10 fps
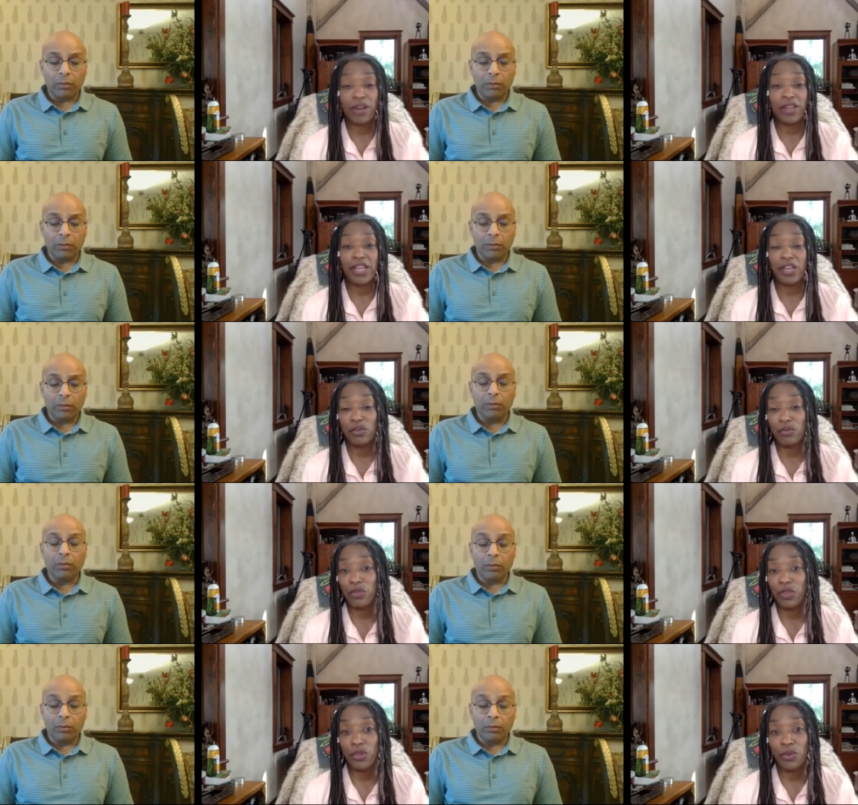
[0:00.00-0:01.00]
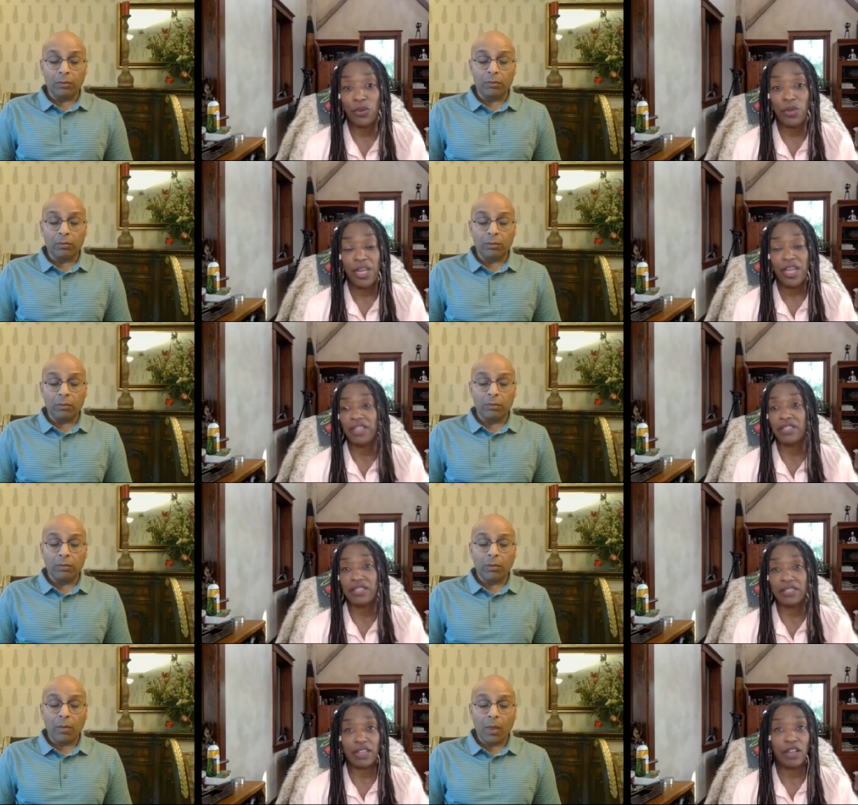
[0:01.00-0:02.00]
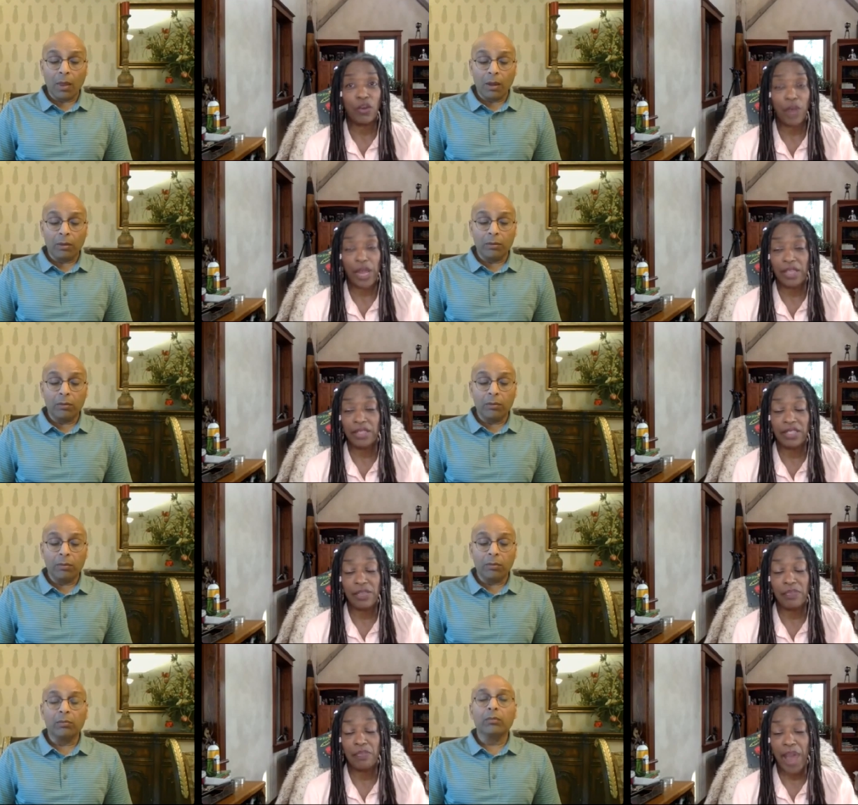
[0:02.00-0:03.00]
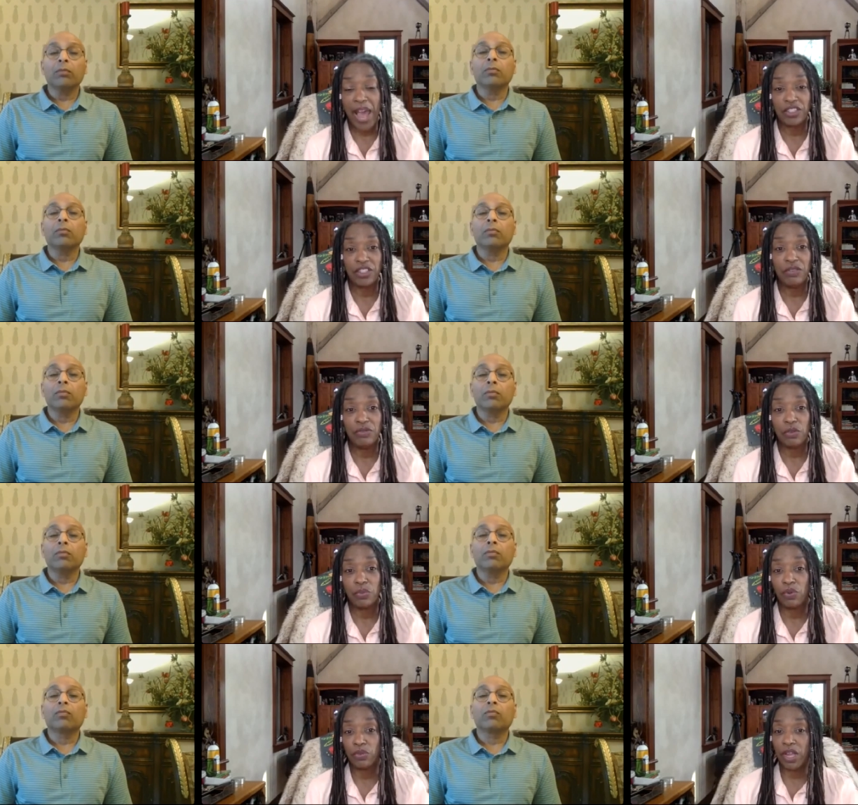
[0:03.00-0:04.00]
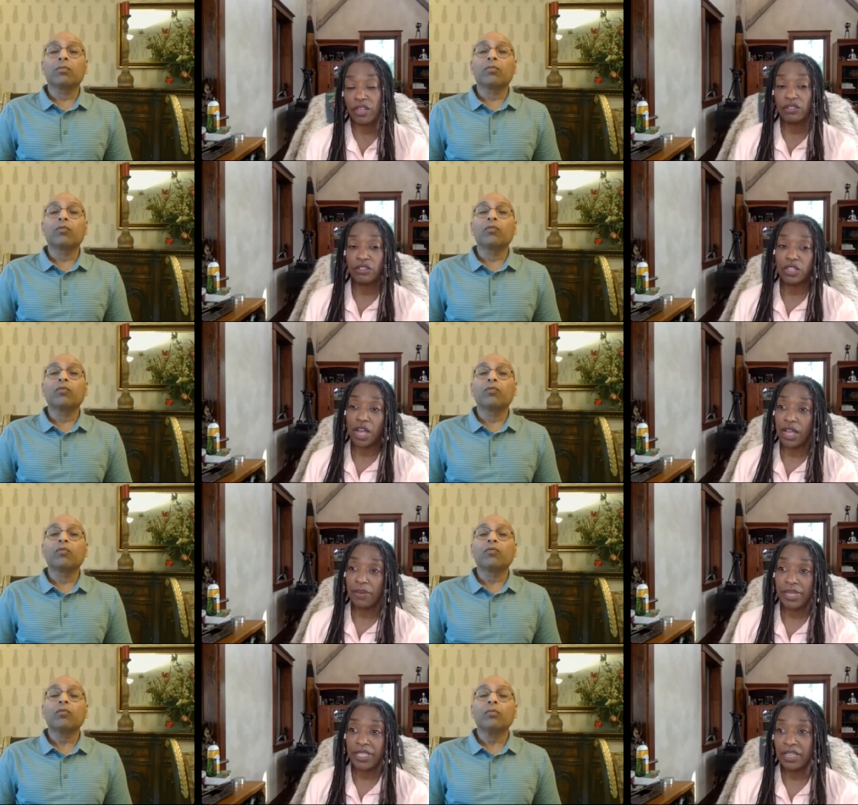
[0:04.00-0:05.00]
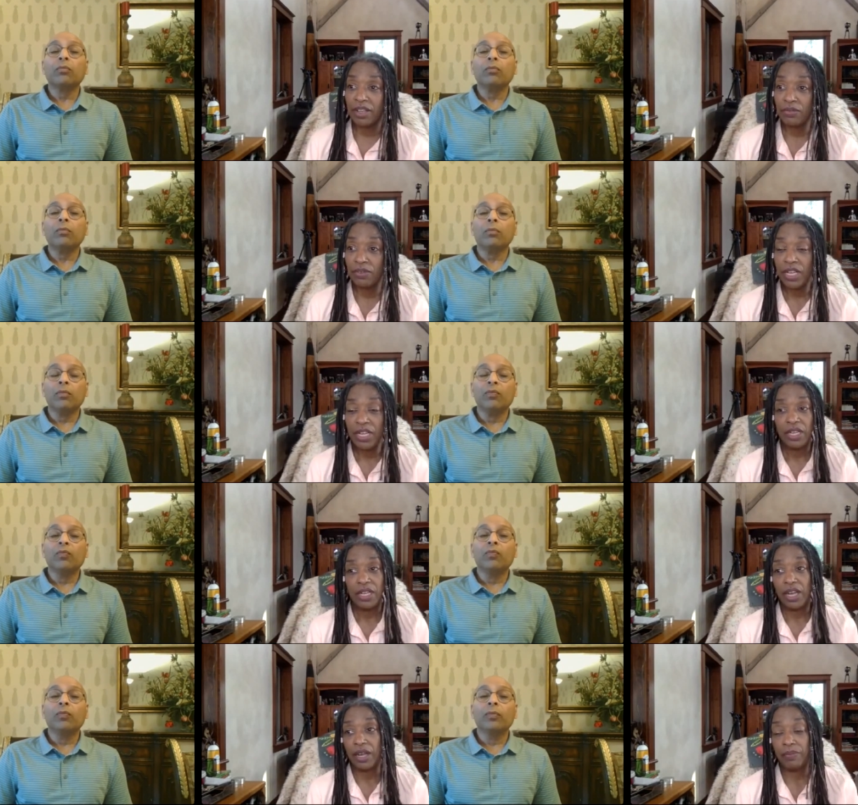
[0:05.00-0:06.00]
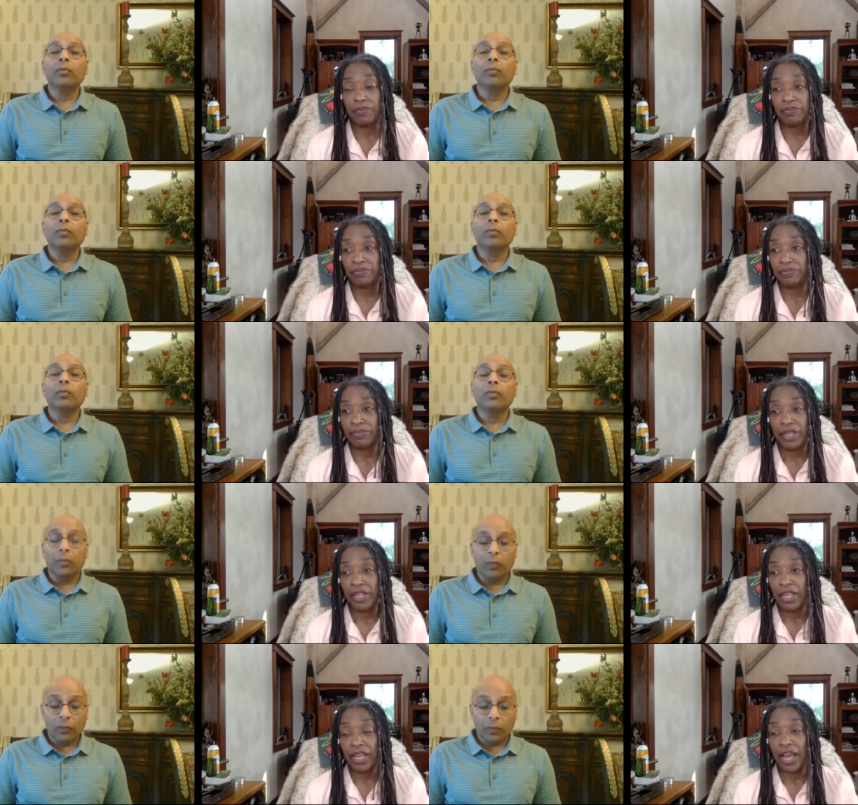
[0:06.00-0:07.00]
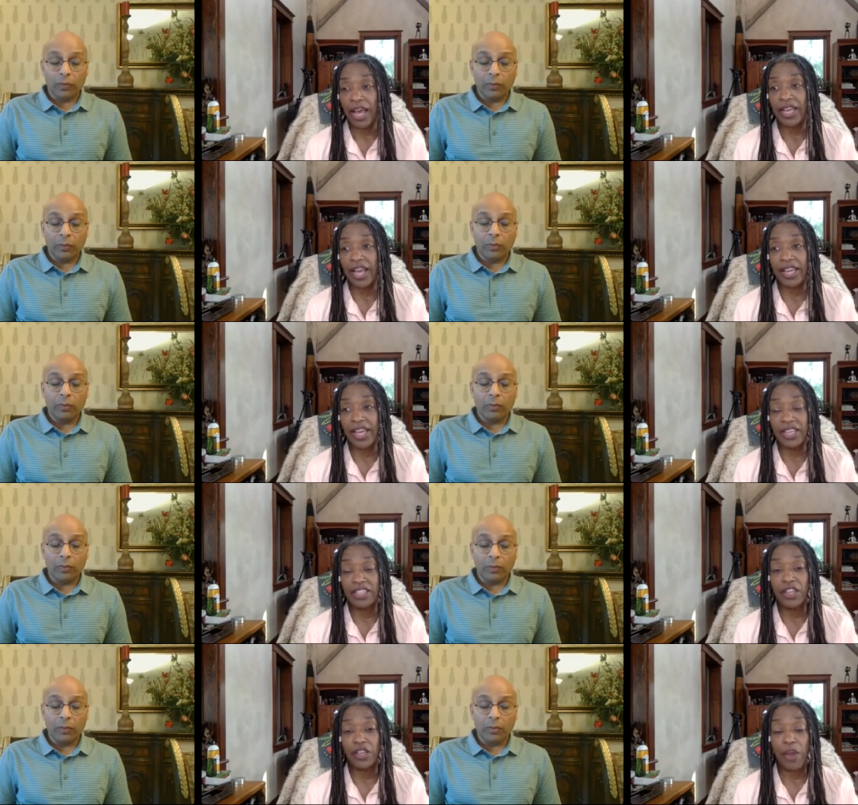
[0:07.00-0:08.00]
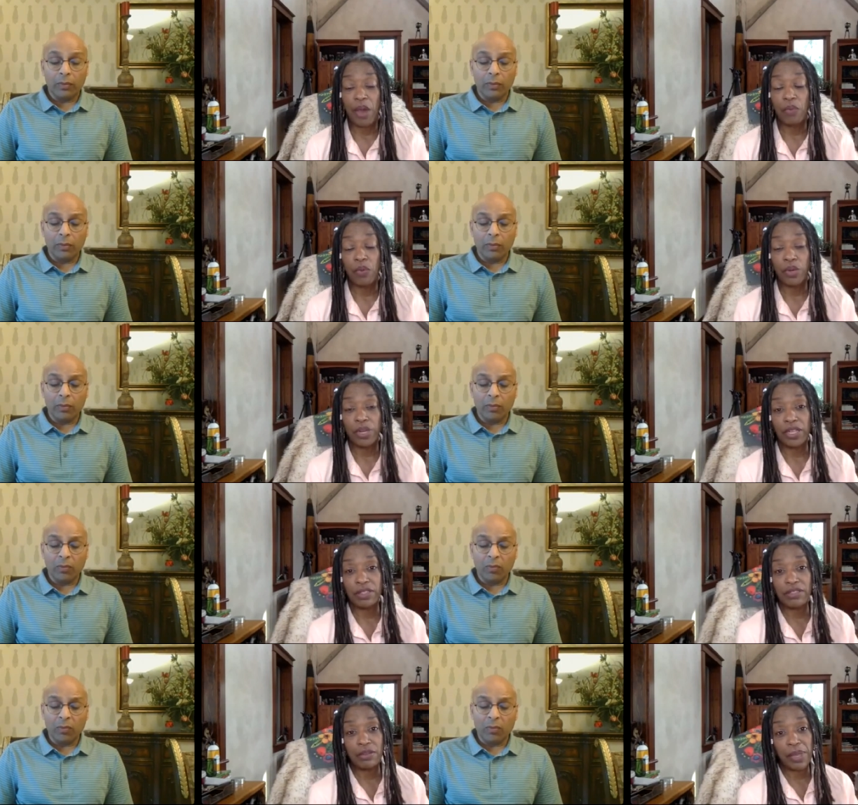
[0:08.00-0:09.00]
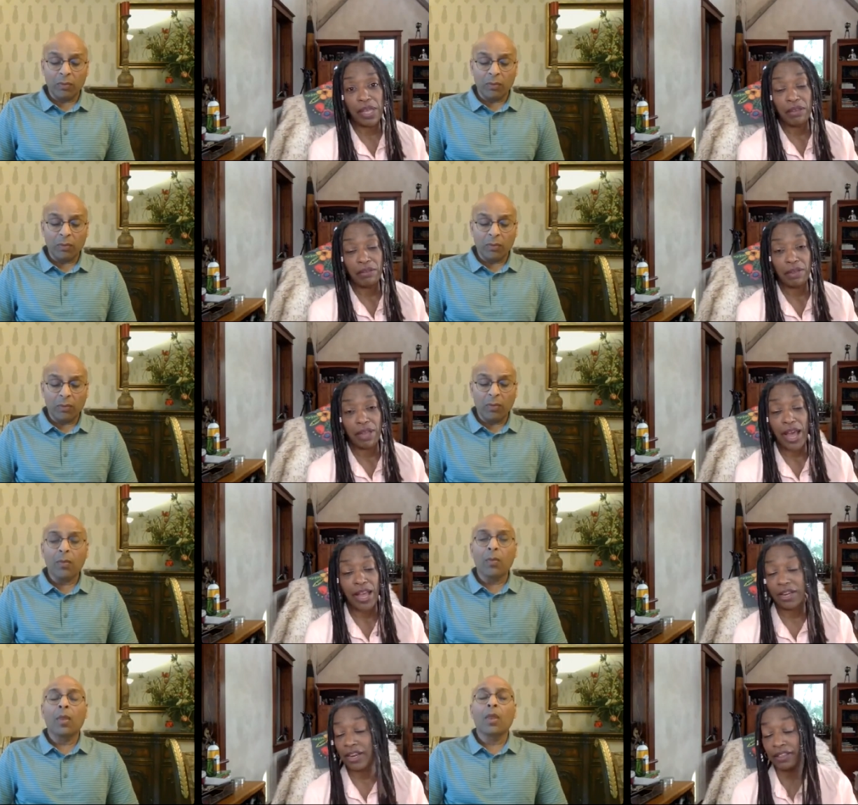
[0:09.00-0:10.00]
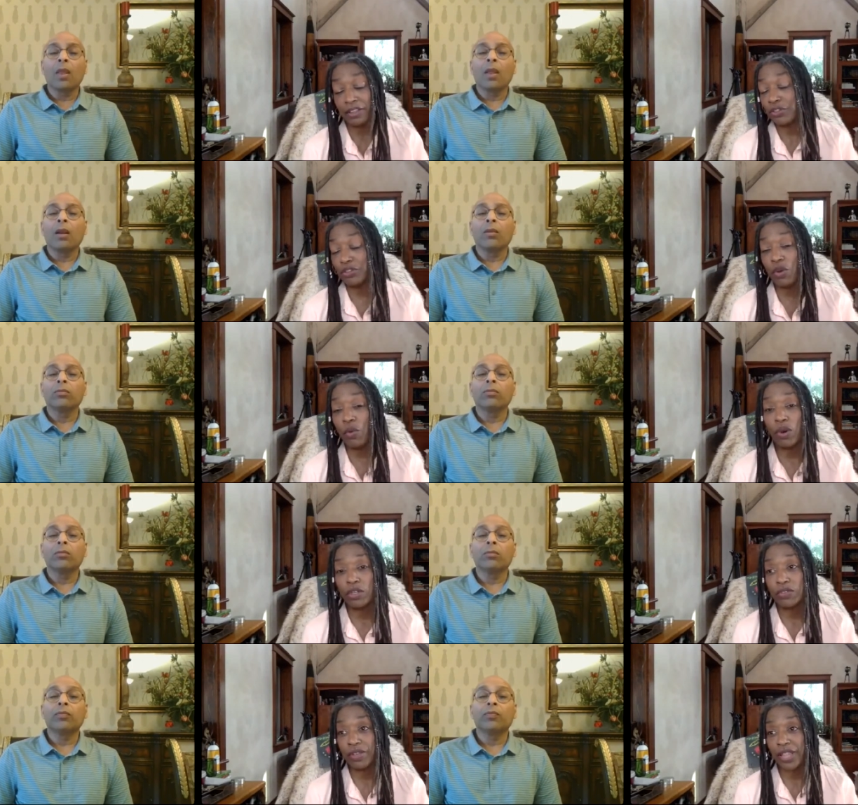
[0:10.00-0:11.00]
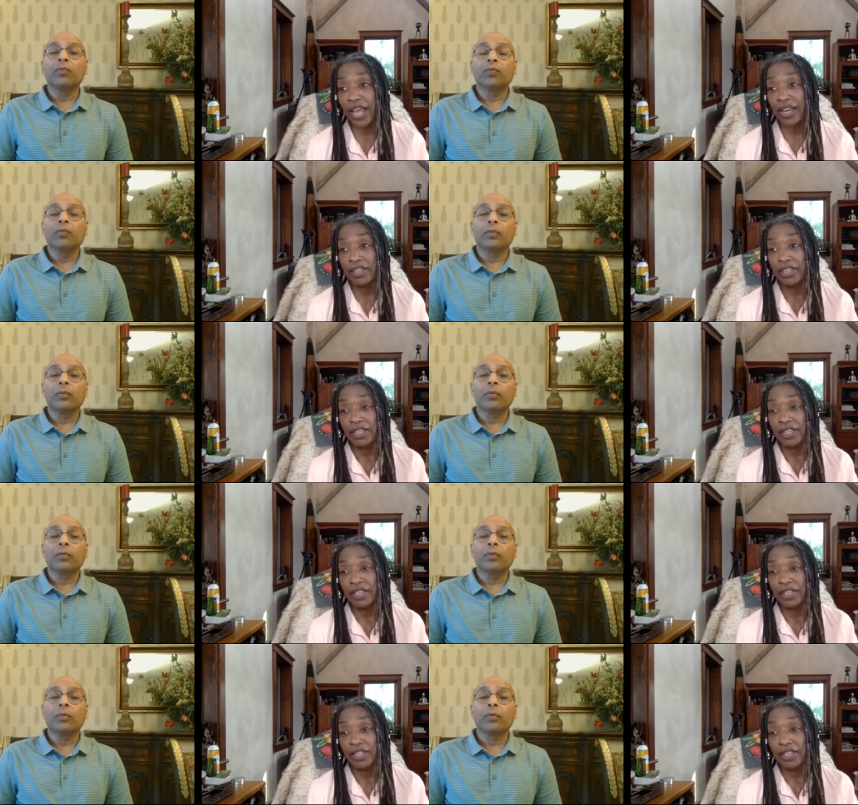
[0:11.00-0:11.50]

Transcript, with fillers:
Speaker 1: are here for you. This is a great, deep passion for both Doctor Shah and myself. Um, I, I can't tell you how important it is to me. I, there's no words for that.